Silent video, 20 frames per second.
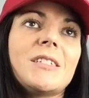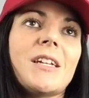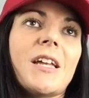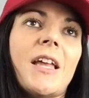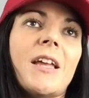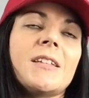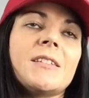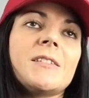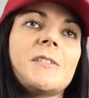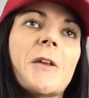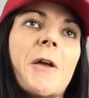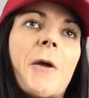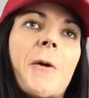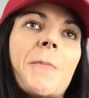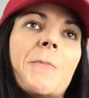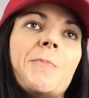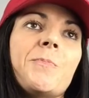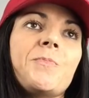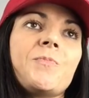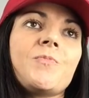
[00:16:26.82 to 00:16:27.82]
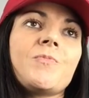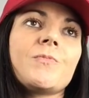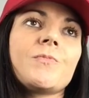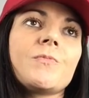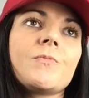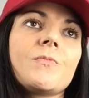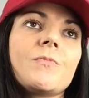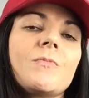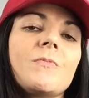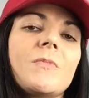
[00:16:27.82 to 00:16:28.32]
And
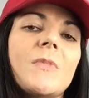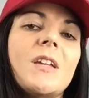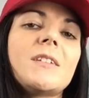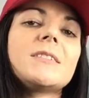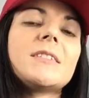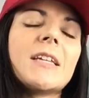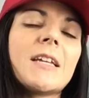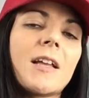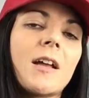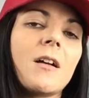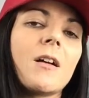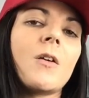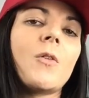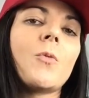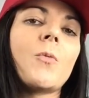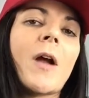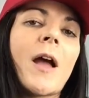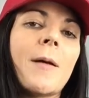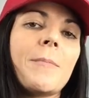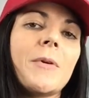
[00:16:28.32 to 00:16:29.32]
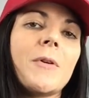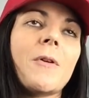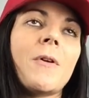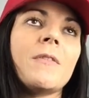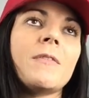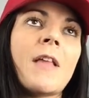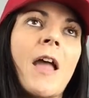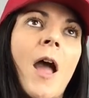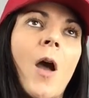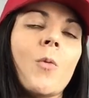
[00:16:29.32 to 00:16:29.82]
I think I'll go wrap it
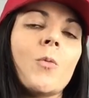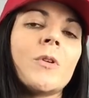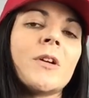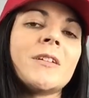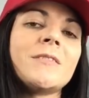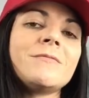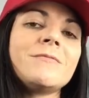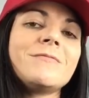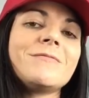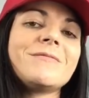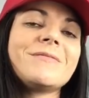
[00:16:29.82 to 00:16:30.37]
on that one.